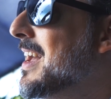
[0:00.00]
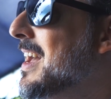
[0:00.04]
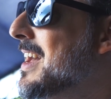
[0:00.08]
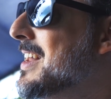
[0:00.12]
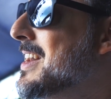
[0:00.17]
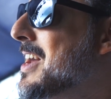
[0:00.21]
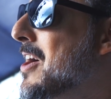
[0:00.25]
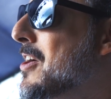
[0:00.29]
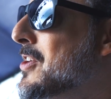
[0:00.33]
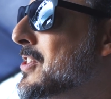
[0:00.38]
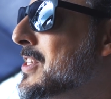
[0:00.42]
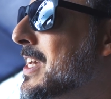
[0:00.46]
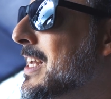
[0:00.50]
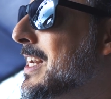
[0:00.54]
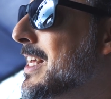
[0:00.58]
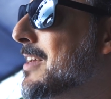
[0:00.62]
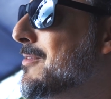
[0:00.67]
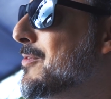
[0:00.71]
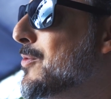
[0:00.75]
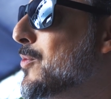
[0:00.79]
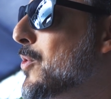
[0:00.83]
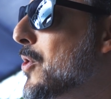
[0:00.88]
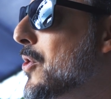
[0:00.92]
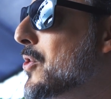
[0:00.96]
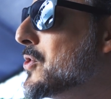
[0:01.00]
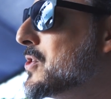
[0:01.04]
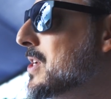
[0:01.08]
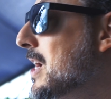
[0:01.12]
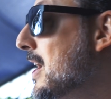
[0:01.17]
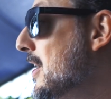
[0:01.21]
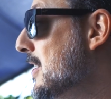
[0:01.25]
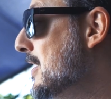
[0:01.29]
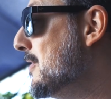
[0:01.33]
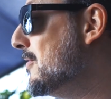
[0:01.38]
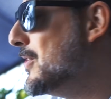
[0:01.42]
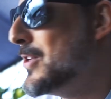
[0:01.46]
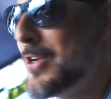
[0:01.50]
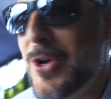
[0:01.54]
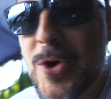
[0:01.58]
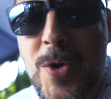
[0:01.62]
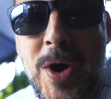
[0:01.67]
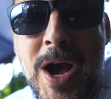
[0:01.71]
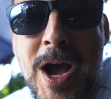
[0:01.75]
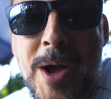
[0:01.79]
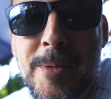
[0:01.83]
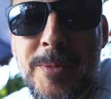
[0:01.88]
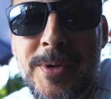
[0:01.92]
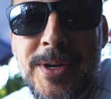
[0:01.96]
And now it's getting even worse. I don't even know
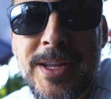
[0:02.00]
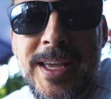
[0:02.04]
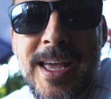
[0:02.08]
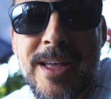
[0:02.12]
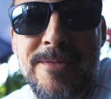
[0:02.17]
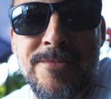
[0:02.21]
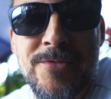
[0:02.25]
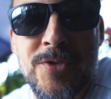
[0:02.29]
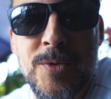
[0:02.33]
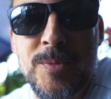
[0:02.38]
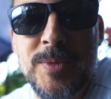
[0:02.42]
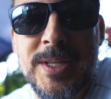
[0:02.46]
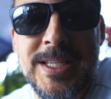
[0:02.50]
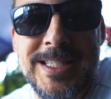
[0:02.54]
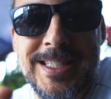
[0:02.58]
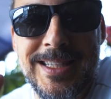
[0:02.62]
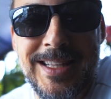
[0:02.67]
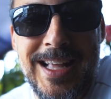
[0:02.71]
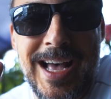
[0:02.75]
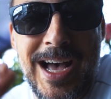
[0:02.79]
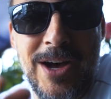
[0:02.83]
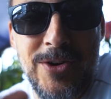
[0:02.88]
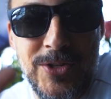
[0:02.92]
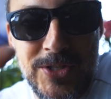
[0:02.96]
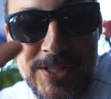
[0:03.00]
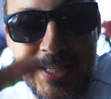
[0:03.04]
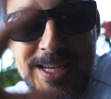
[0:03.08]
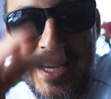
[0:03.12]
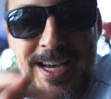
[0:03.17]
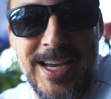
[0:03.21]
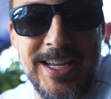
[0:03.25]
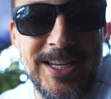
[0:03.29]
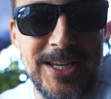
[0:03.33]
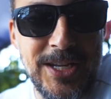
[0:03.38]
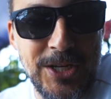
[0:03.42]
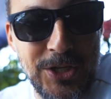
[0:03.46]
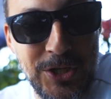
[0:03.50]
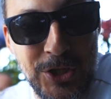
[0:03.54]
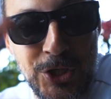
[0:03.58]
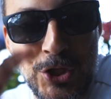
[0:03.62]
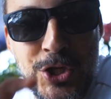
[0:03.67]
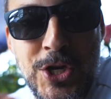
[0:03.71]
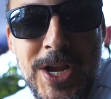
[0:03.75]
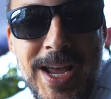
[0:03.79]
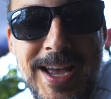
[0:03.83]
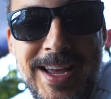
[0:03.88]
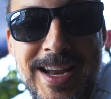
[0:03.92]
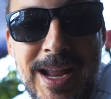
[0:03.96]
how I'm gonna get from this little outside
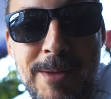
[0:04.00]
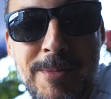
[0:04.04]
shed.